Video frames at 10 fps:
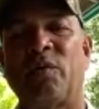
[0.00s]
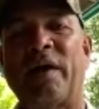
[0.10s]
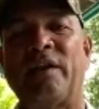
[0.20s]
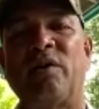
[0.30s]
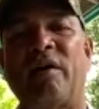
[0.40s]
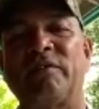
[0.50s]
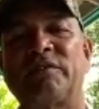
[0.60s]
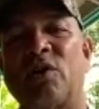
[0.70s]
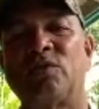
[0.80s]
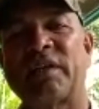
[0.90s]
while you have the
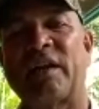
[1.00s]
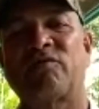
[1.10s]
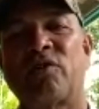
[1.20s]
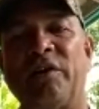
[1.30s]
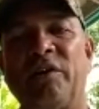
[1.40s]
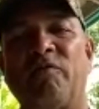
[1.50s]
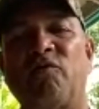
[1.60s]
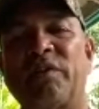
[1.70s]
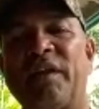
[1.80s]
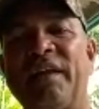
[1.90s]
south side of Toledo
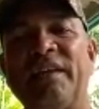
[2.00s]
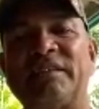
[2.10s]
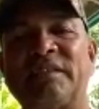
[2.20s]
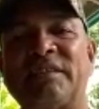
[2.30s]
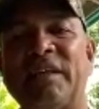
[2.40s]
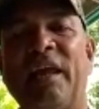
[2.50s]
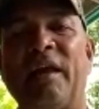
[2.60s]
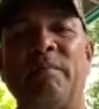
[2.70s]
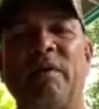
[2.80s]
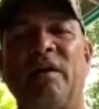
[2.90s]
voting in the
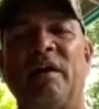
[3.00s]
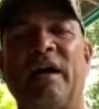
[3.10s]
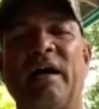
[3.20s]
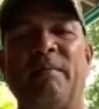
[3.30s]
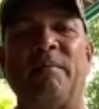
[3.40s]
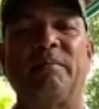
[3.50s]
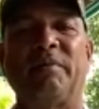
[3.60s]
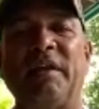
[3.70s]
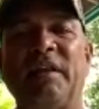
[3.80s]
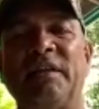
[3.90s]
same
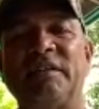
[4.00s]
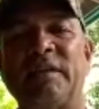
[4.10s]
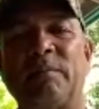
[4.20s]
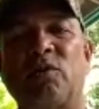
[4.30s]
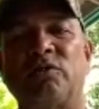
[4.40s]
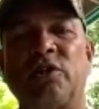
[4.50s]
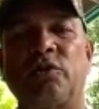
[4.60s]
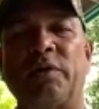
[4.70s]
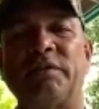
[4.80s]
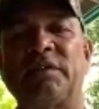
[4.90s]

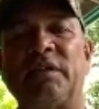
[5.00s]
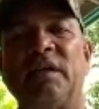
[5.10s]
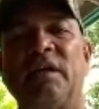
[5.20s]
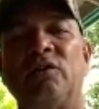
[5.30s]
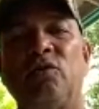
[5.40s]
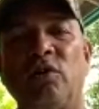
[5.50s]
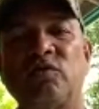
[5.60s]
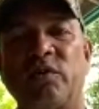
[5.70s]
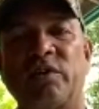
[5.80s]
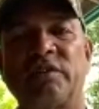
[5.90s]
constituency. Those
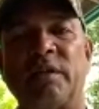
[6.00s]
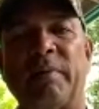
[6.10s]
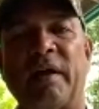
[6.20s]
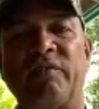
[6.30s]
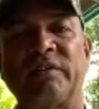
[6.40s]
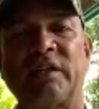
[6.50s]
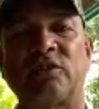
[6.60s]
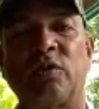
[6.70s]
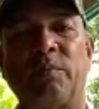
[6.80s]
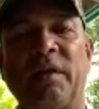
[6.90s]
voters in Bella Vista
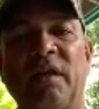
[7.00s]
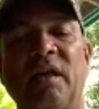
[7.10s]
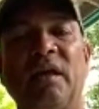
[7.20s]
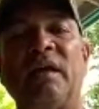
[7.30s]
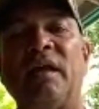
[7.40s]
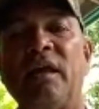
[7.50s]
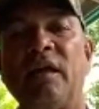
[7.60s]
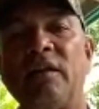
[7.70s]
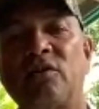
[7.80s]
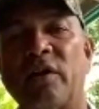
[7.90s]
should be
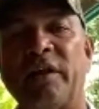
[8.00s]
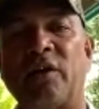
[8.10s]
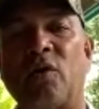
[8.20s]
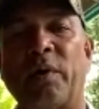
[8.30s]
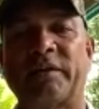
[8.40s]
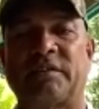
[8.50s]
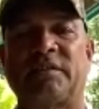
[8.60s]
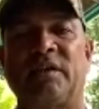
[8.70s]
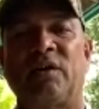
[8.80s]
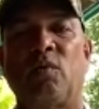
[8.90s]
in Toledo
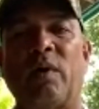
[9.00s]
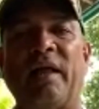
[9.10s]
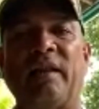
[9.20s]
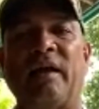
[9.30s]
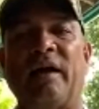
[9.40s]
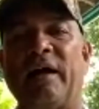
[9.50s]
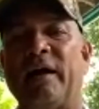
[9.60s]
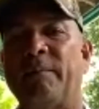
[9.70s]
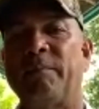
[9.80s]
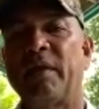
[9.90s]
West,
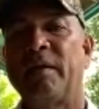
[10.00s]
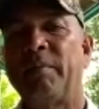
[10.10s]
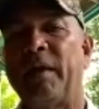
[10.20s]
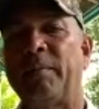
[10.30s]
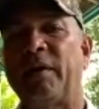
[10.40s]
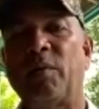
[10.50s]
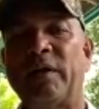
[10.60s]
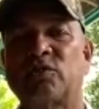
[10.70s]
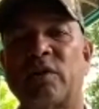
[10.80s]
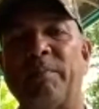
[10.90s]
while maybe the
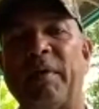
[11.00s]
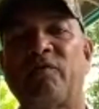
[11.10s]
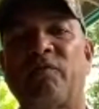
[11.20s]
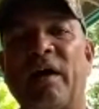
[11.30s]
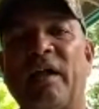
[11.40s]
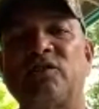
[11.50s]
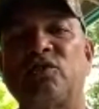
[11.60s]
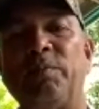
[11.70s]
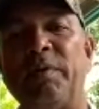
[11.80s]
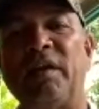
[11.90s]
ones from Big Falls
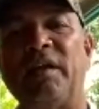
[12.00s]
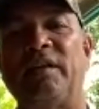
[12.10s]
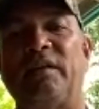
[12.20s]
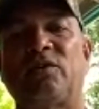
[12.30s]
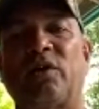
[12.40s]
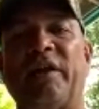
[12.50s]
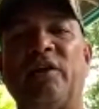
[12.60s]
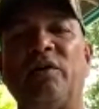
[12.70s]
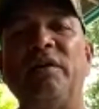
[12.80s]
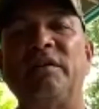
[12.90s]
should be in
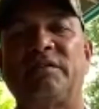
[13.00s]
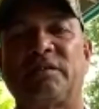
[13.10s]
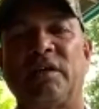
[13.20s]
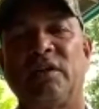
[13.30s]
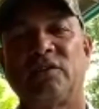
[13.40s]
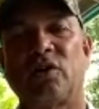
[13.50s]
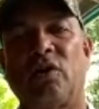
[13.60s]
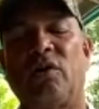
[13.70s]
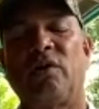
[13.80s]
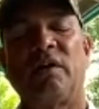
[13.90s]
Toledo East.
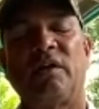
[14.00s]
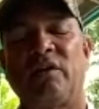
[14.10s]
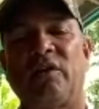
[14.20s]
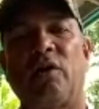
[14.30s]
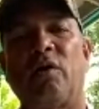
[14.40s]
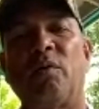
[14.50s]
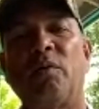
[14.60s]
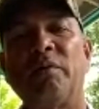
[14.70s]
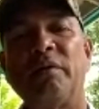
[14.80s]
So, you know,